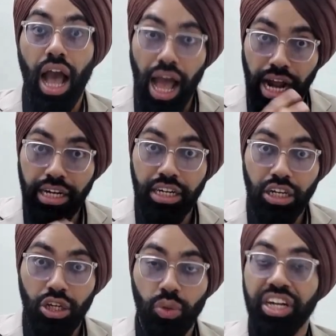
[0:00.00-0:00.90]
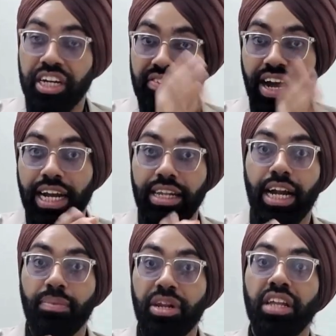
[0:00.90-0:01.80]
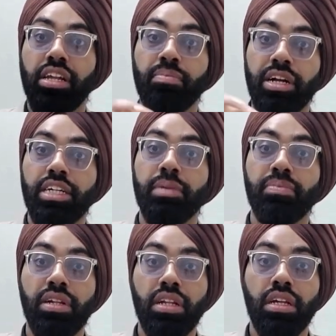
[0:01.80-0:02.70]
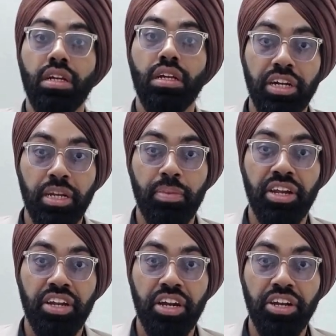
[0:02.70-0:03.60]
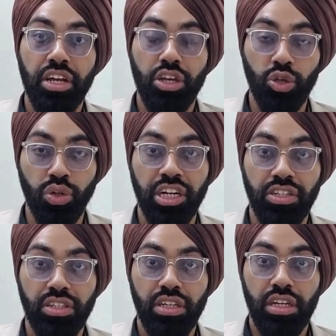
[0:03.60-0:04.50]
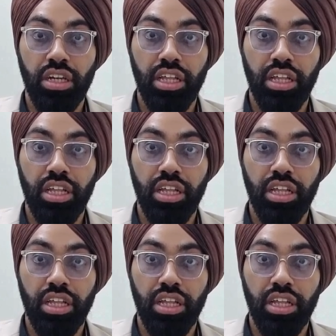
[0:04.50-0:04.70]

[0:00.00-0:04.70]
And you can divide that brain in multiple independent units.